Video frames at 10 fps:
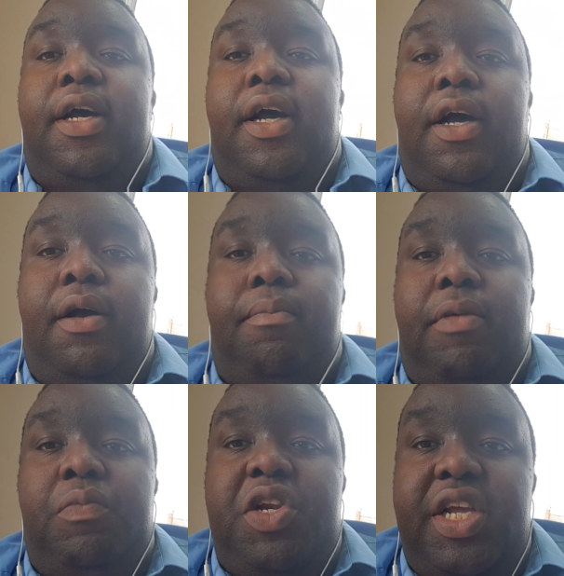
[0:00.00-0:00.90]

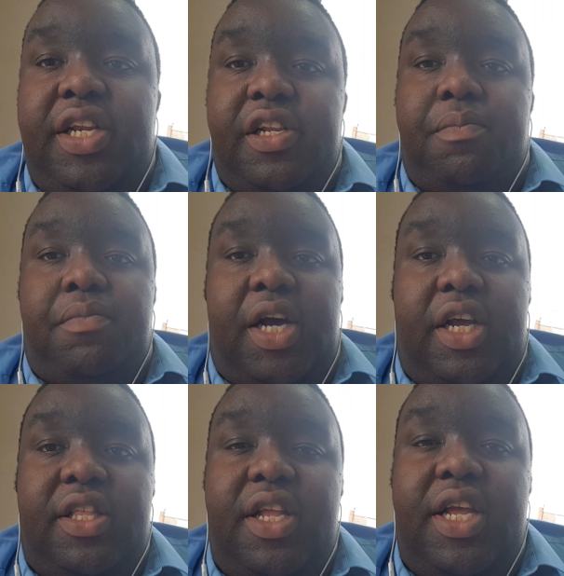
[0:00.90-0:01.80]
And we need him. And
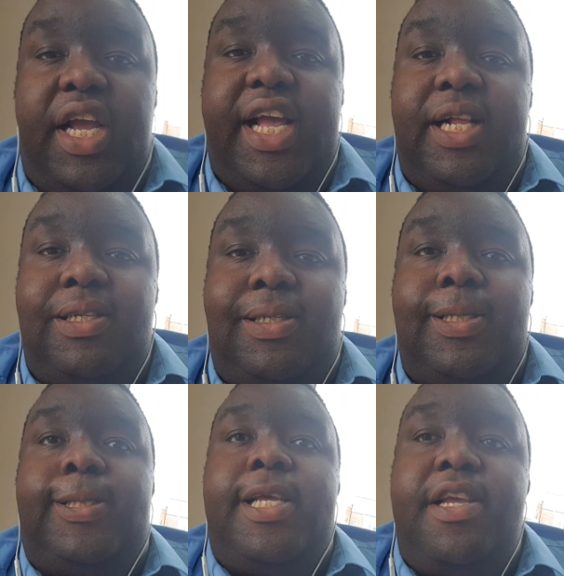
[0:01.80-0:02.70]
I think against
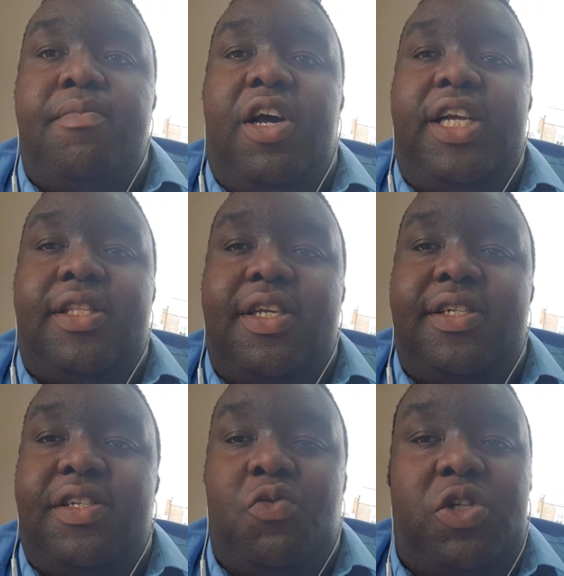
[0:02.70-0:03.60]
a team like
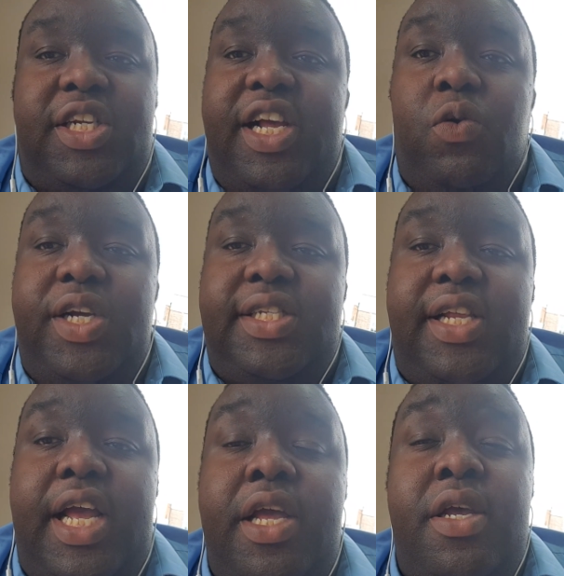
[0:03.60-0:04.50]
this, what do they always
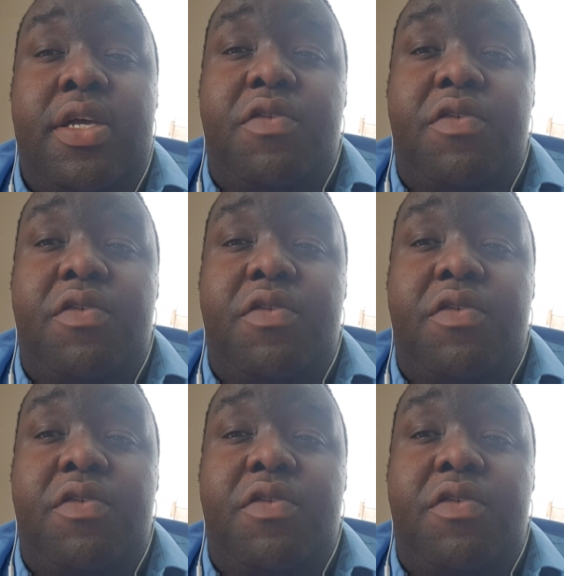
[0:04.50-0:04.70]
say?